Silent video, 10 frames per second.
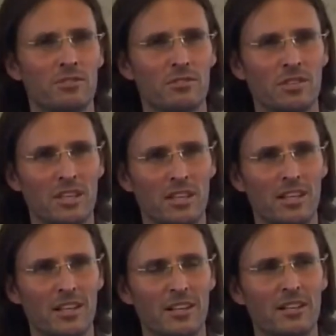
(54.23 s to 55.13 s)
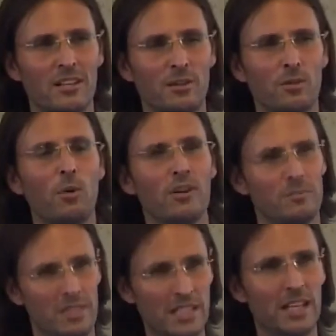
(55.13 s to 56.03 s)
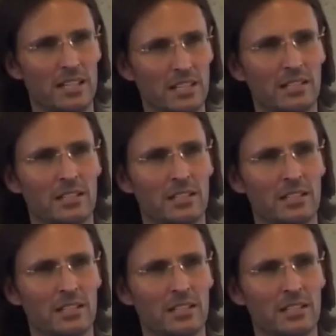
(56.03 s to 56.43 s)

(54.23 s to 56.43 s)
who wanted me dead.